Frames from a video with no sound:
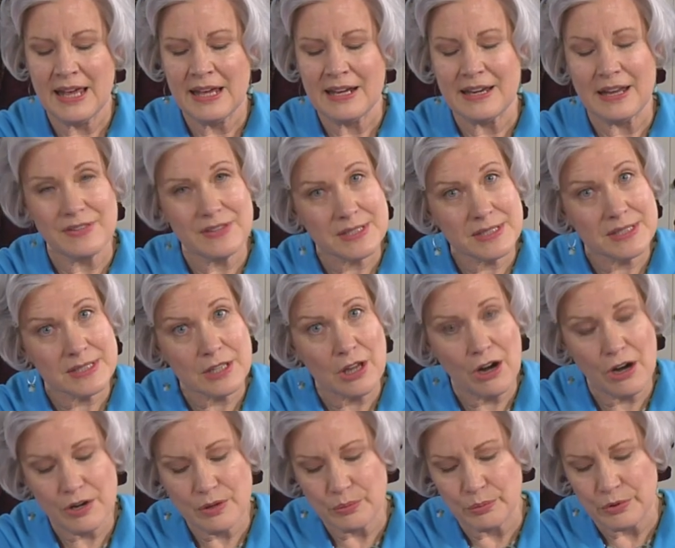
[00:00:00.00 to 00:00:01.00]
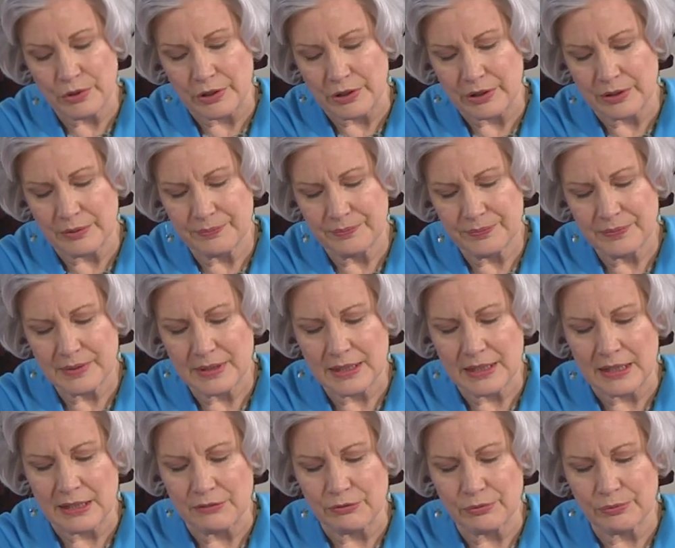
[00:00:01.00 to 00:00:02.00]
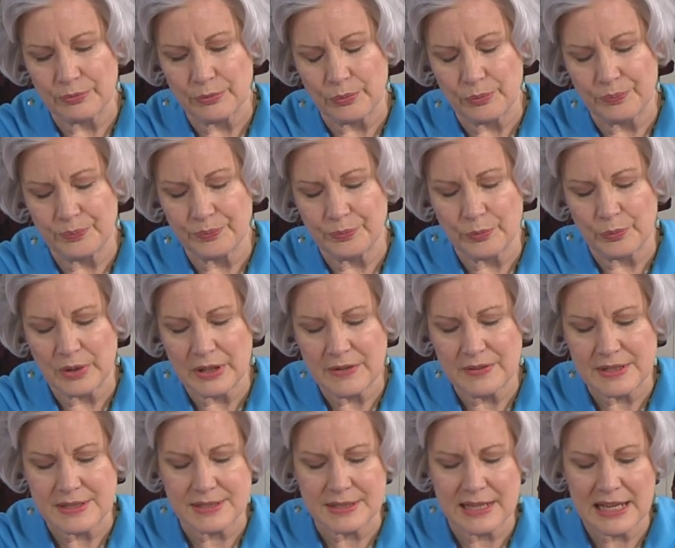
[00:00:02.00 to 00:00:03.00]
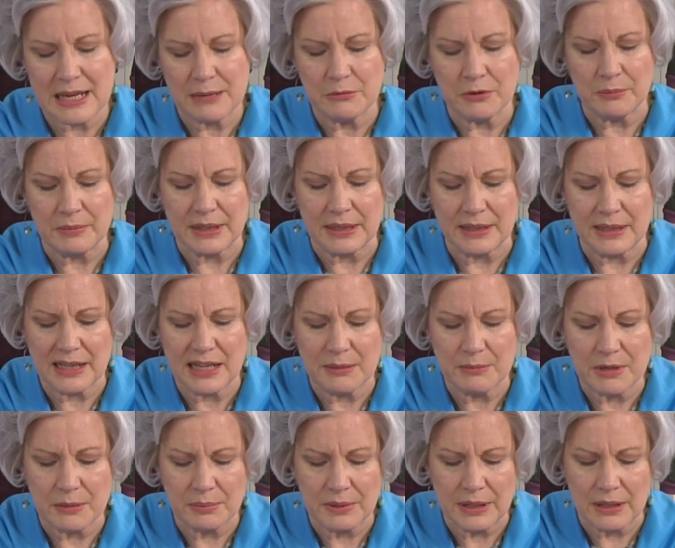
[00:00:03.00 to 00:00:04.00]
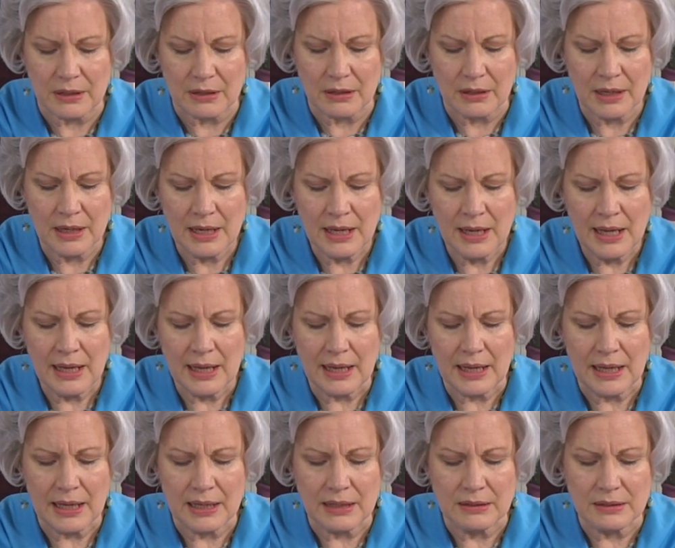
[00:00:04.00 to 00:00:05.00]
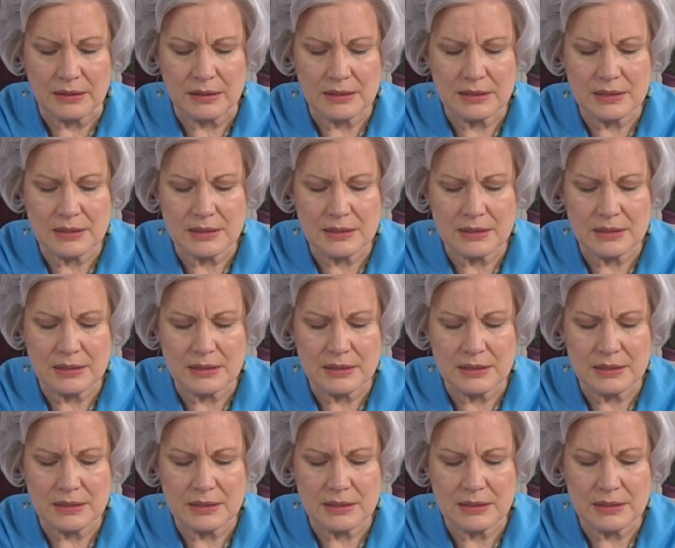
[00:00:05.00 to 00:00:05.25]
Now, this is hard work. If one of these cameramen came up here and